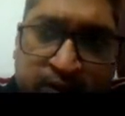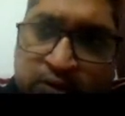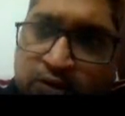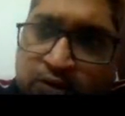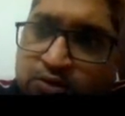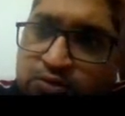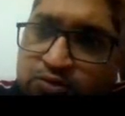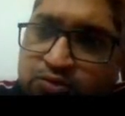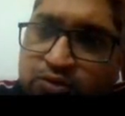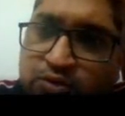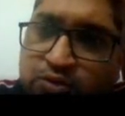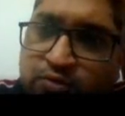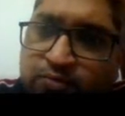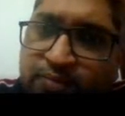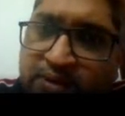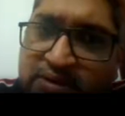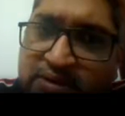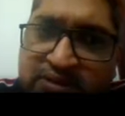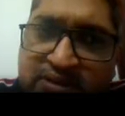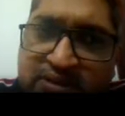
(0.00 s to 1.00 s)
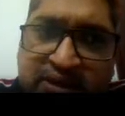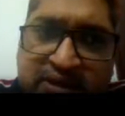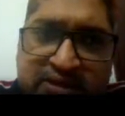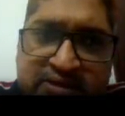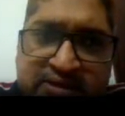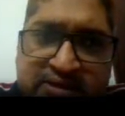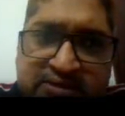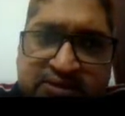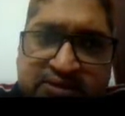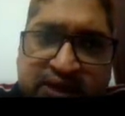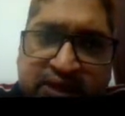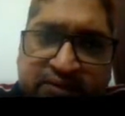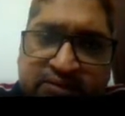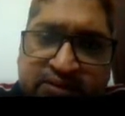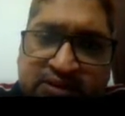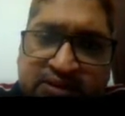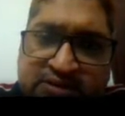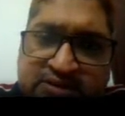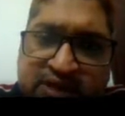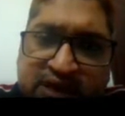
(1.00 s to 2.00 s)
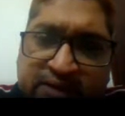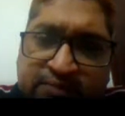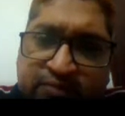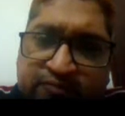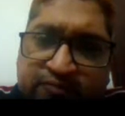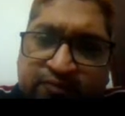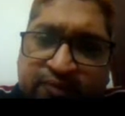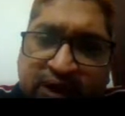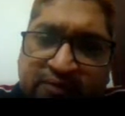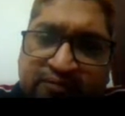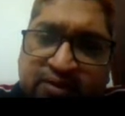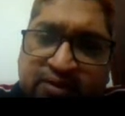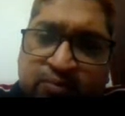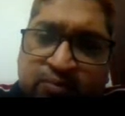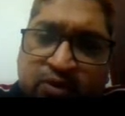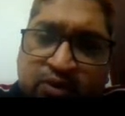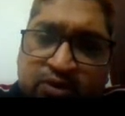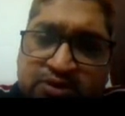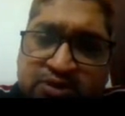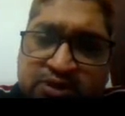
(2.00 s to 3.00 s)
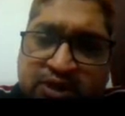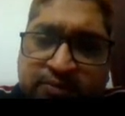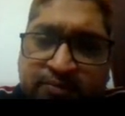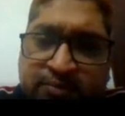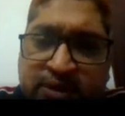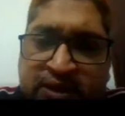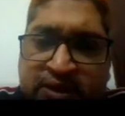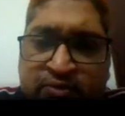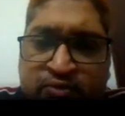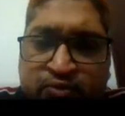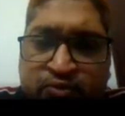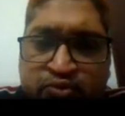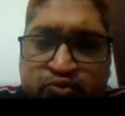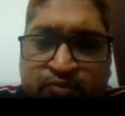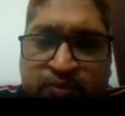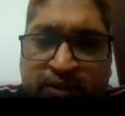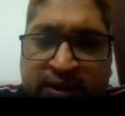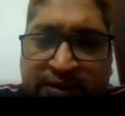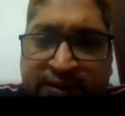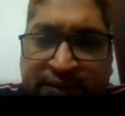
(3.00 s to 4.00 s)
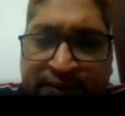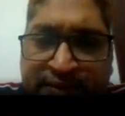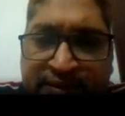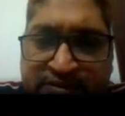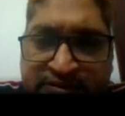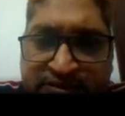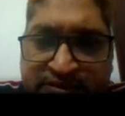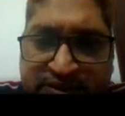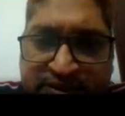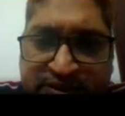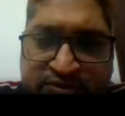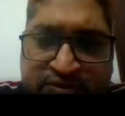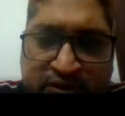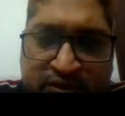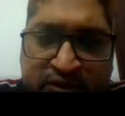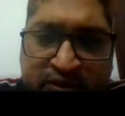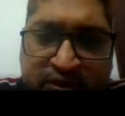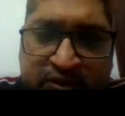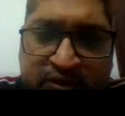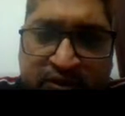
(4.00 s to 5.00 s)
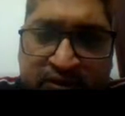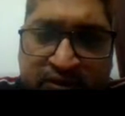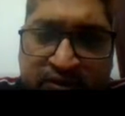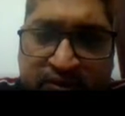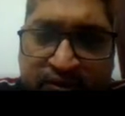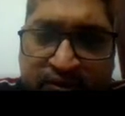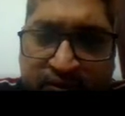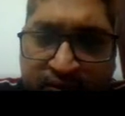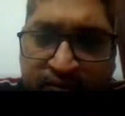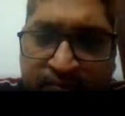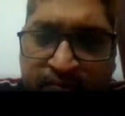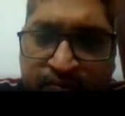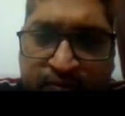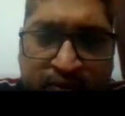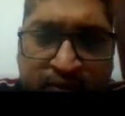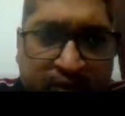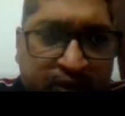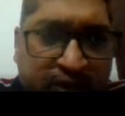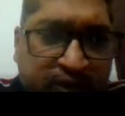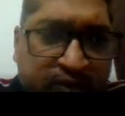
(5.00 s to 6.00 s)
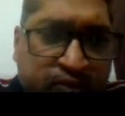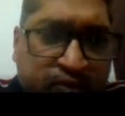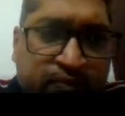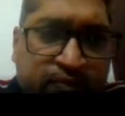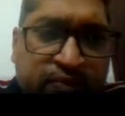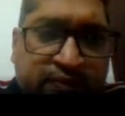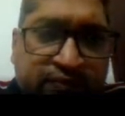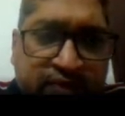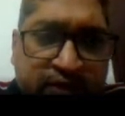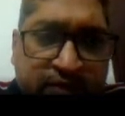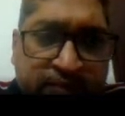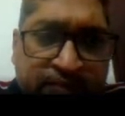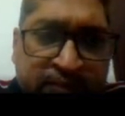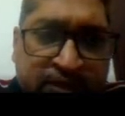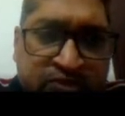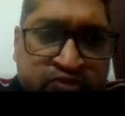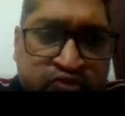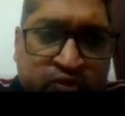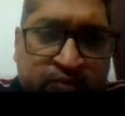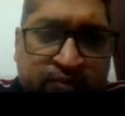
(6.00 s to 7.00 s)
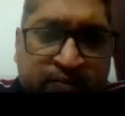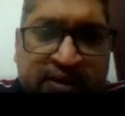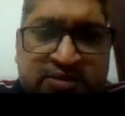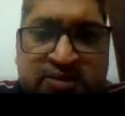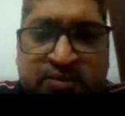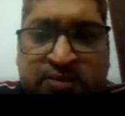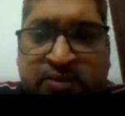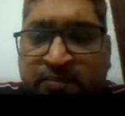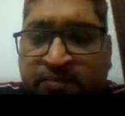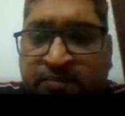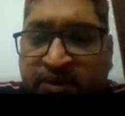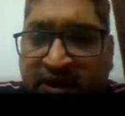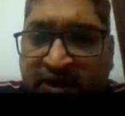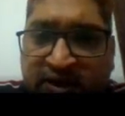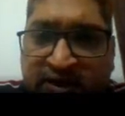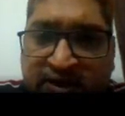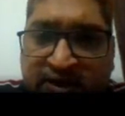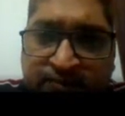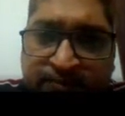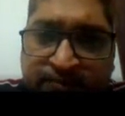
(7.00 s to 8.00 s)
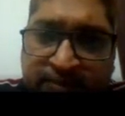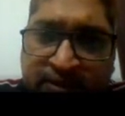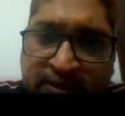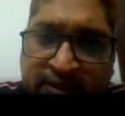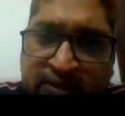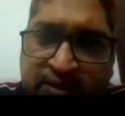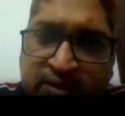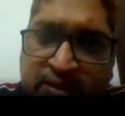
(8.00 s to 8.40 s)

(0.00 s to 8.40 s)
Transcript: So basically, these type of private blockchain are being used by industries or a group of companies owned by some umbrella company.